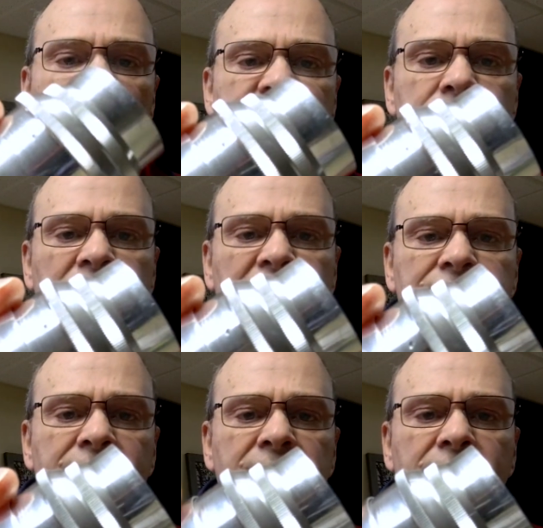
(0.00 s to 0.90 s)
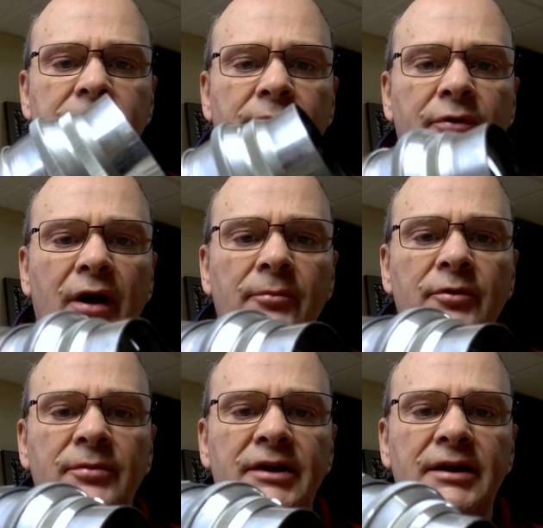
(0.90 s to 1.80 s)
was built,
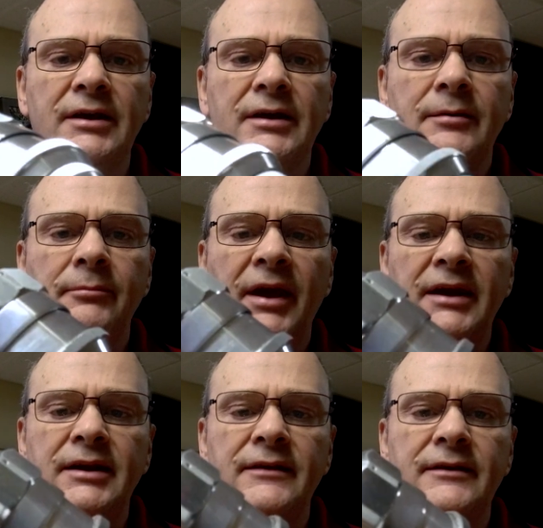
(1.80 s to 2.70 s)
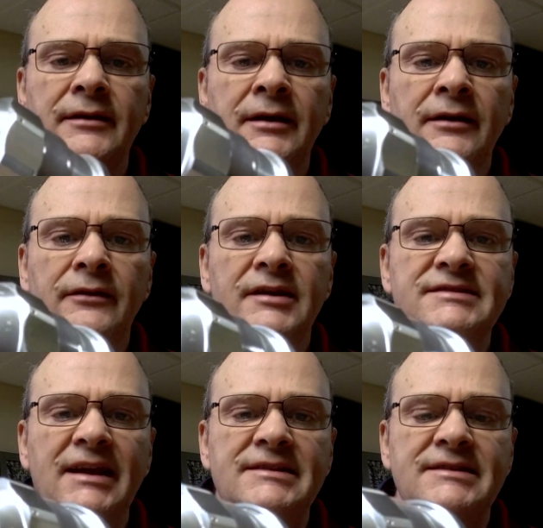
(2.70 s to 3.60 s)
probably made in the
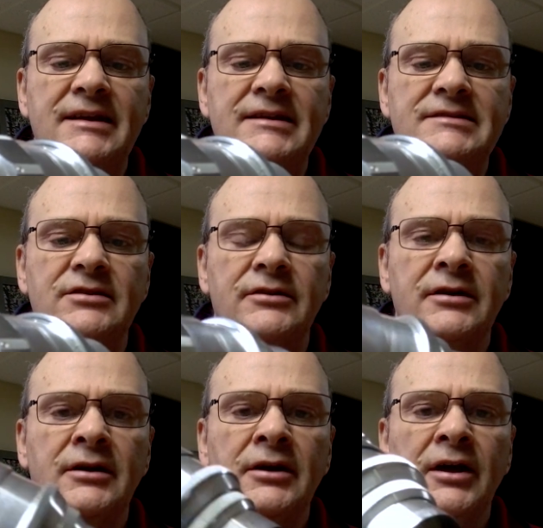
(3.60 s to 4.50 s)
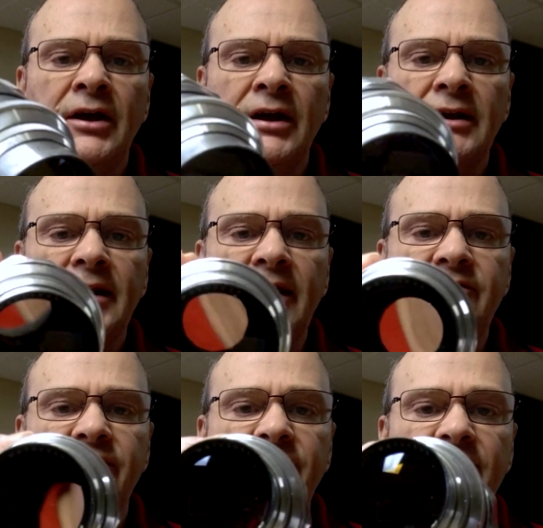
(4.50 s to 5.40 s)
60s or late
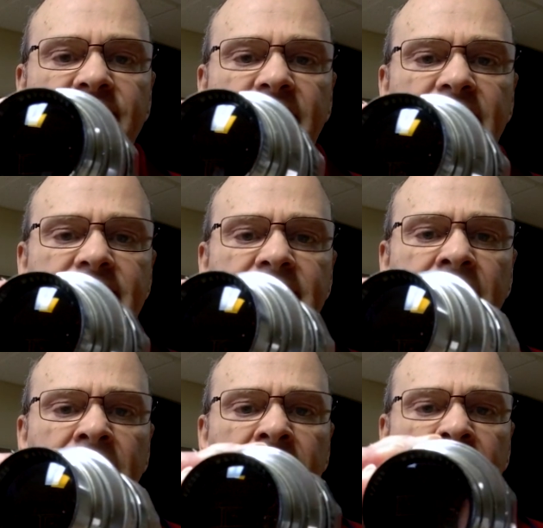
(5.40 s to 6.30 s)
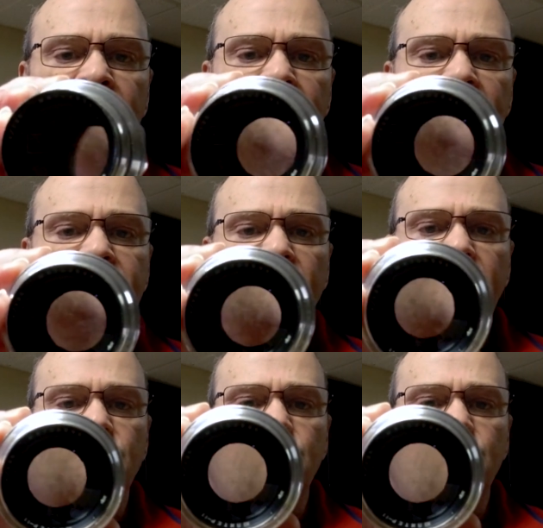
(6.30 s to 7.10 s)
50s. It's a